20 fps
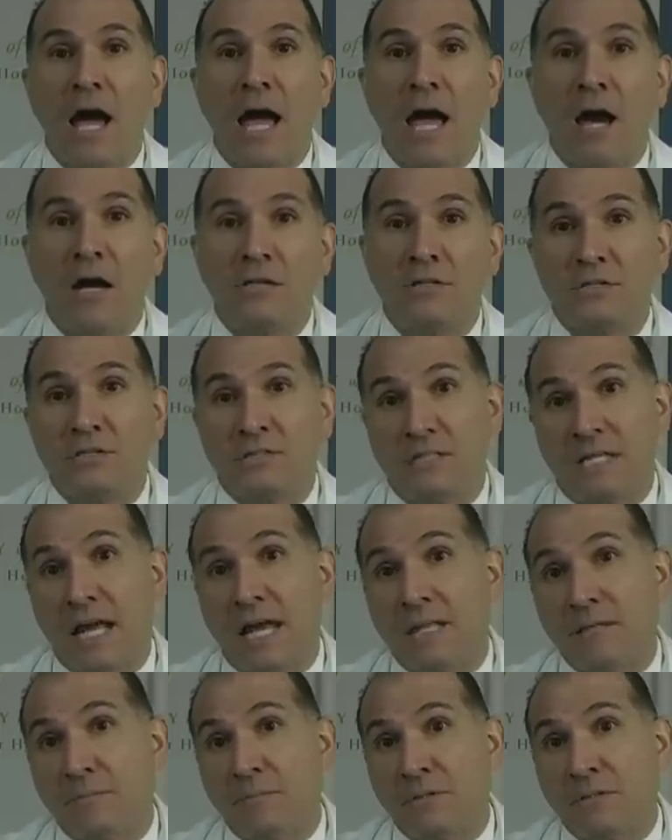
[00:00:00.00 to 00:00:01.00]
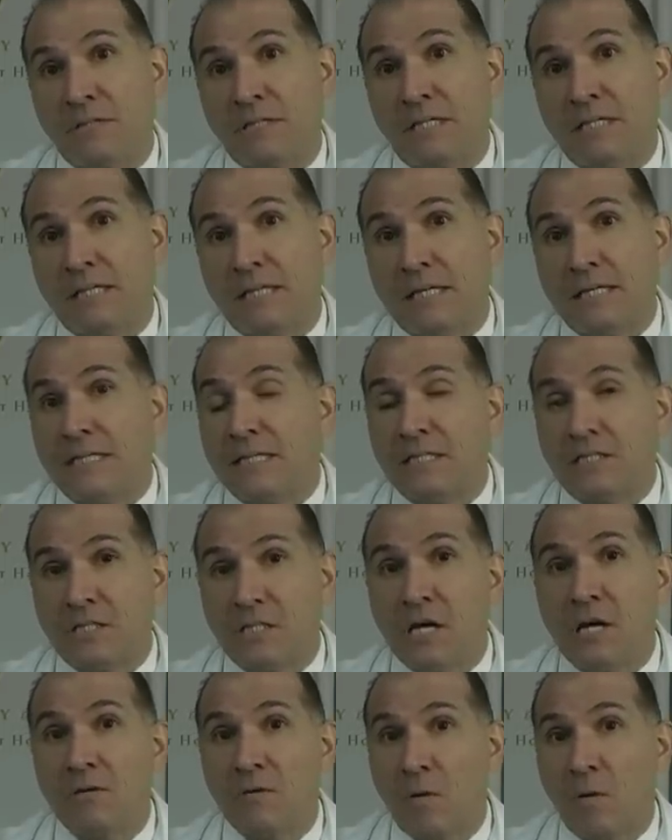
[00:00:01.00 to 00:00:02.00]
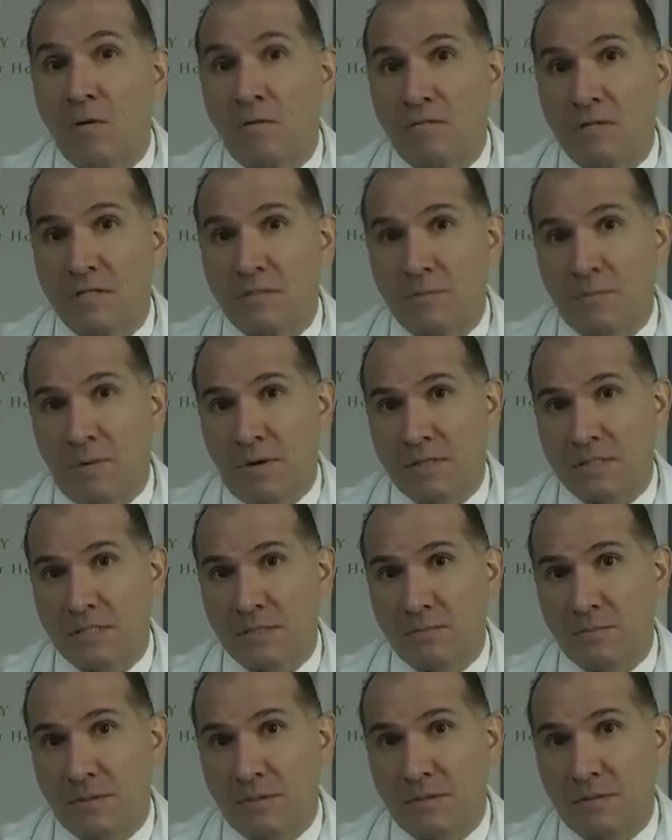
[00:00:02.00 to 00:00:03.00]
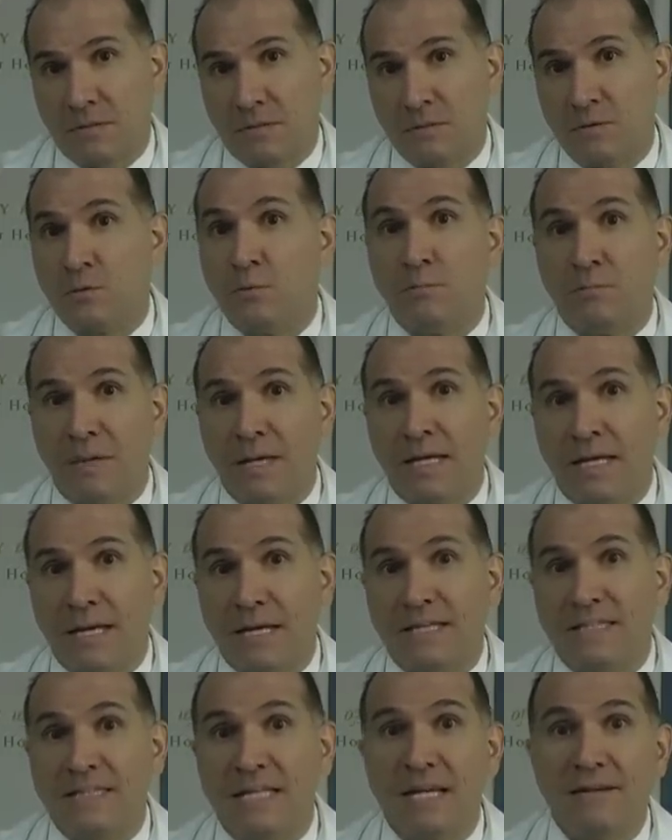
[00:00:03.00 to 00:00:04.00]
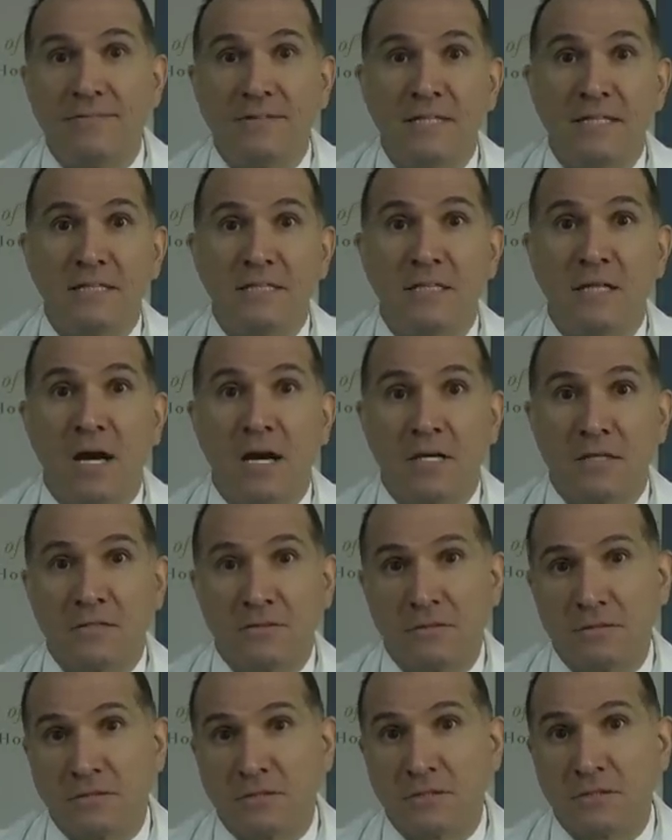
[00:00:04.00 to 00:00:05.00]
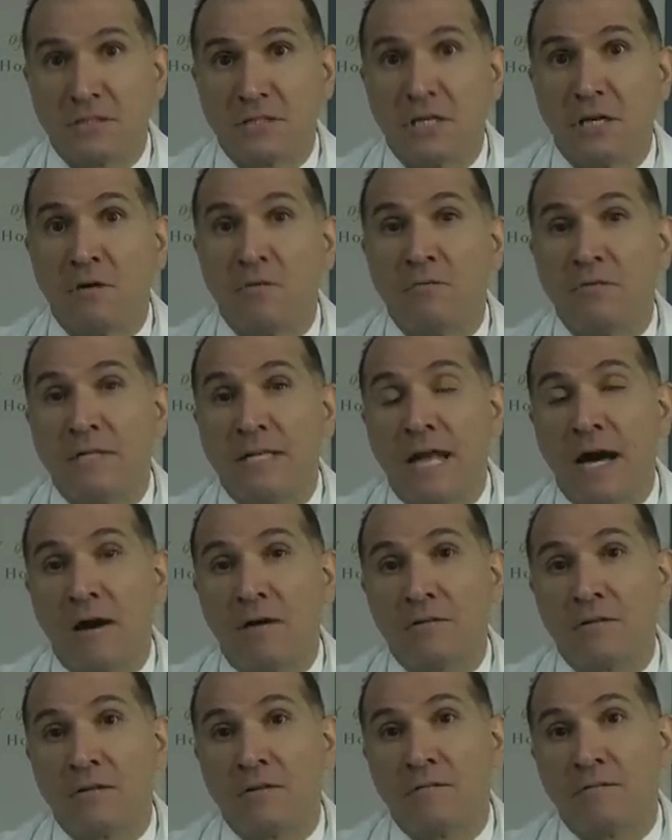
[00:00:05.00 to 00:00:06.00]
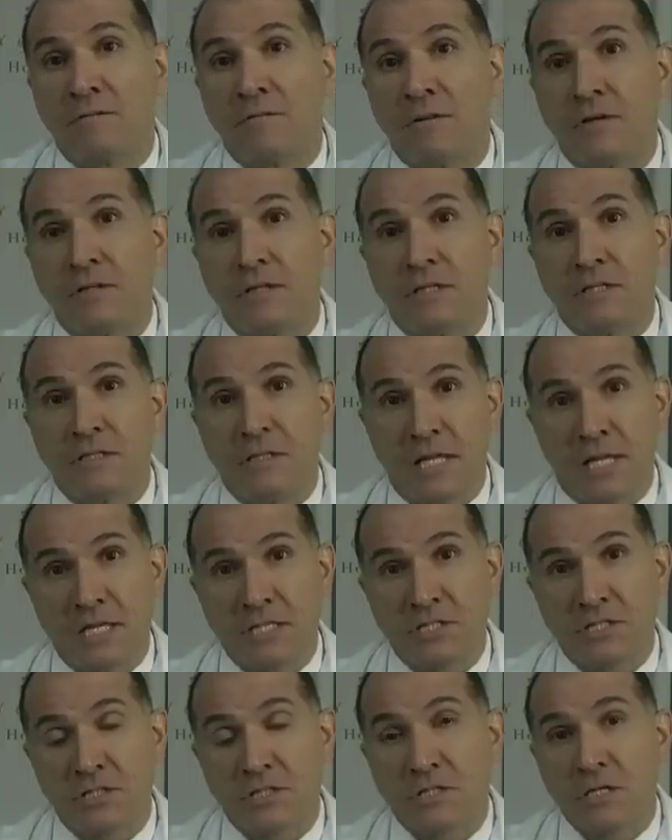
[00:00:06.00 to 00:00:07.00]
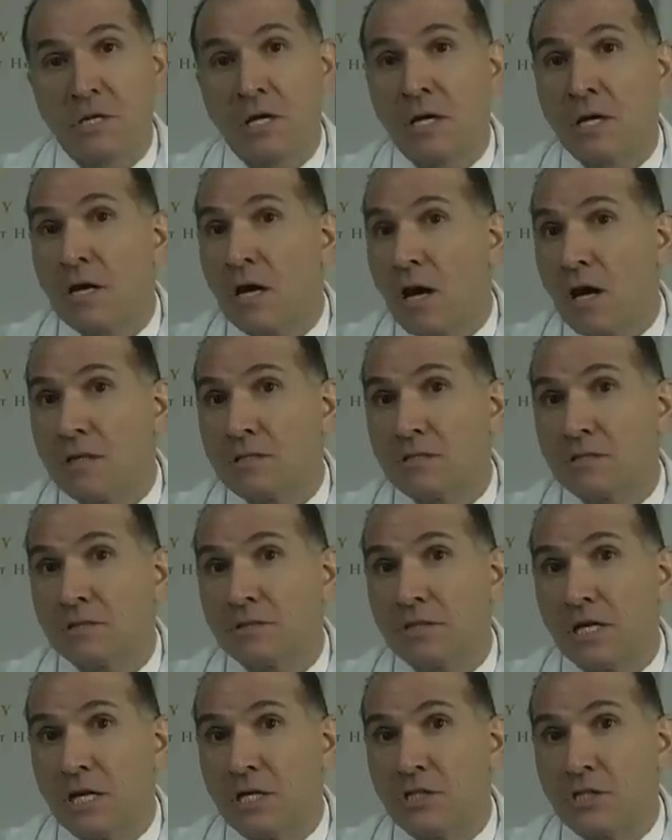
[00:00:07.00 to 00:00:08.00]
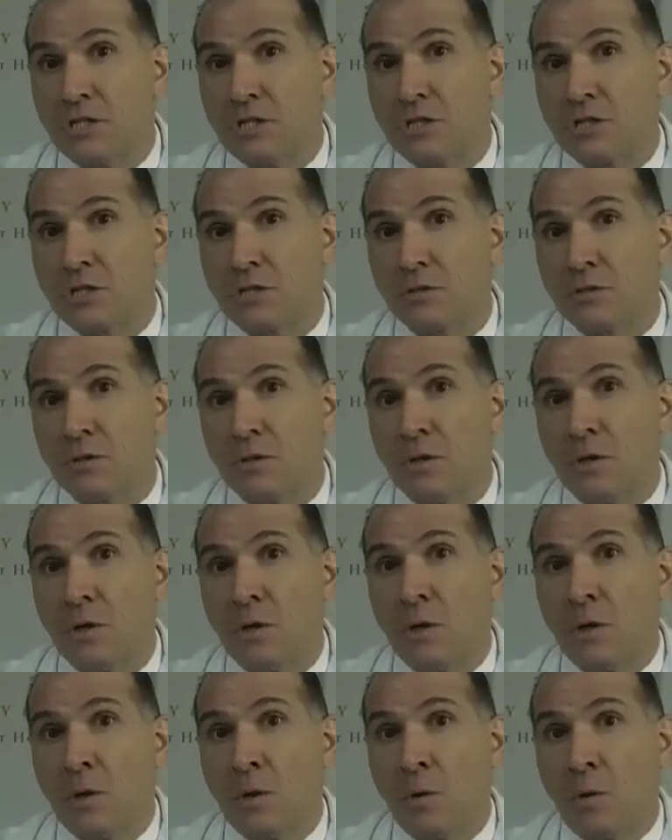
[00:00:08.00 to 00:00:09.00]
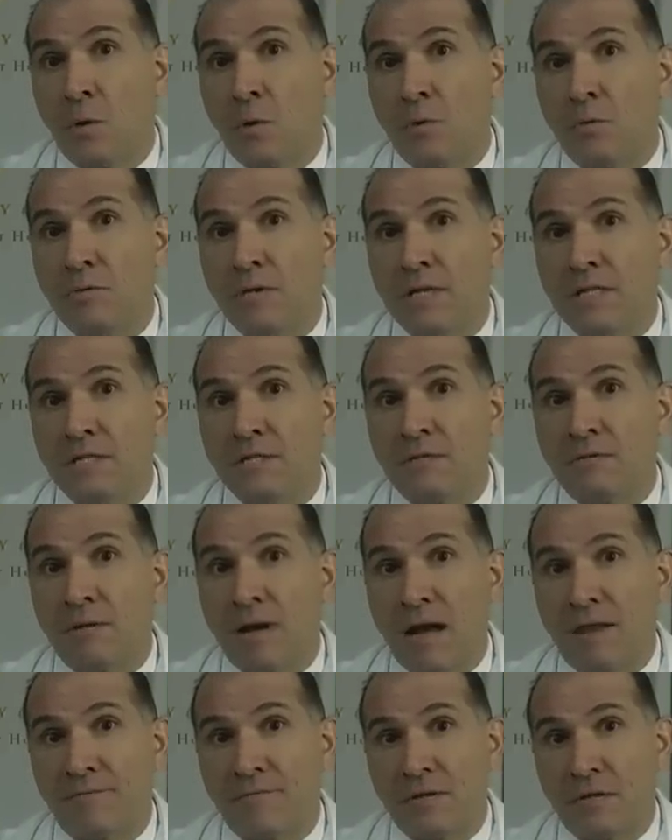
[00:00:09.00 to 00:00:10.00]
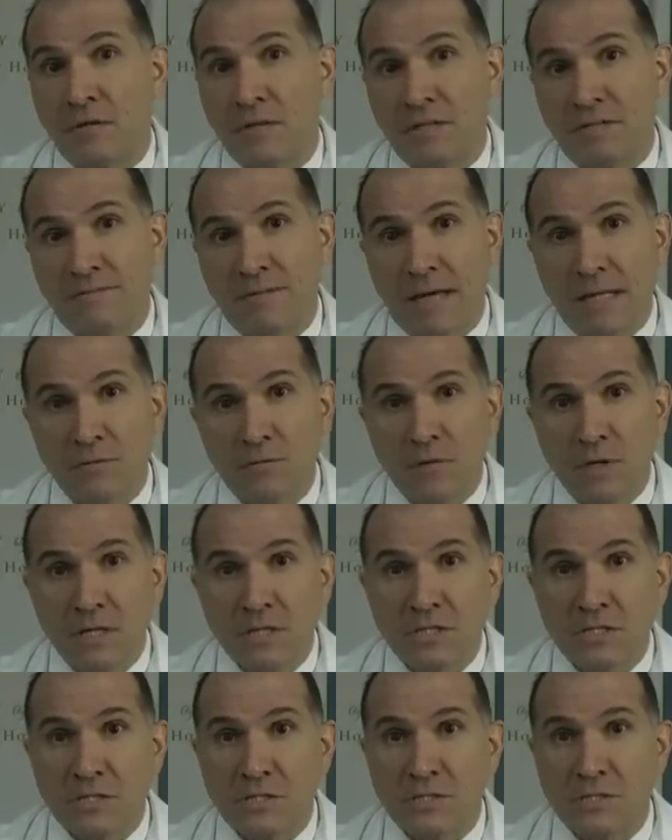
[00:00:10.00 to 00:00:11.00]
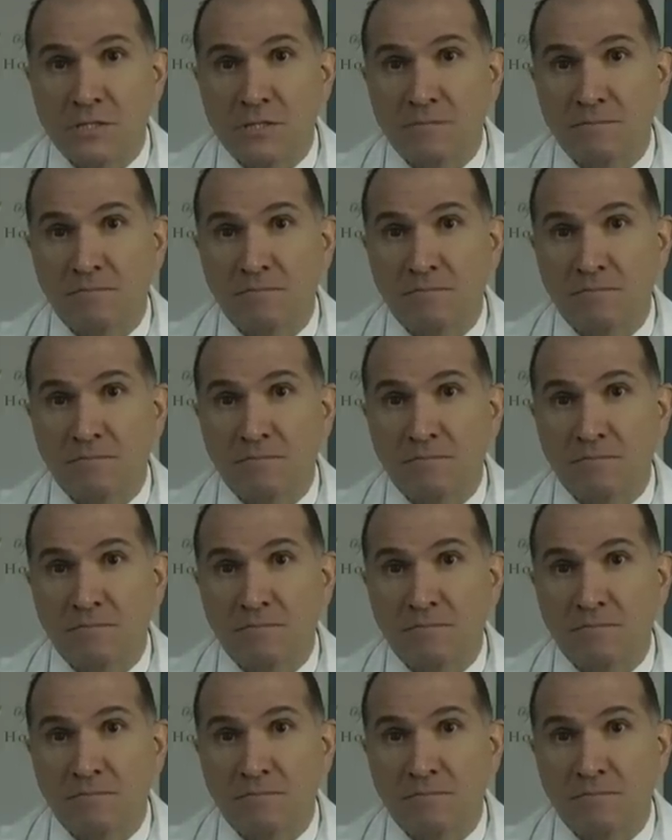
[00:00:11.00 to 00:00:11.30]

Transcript: Understandably, it is not always possible to make a definite diagnosis without further tests, consultations, or radiographical evaluations.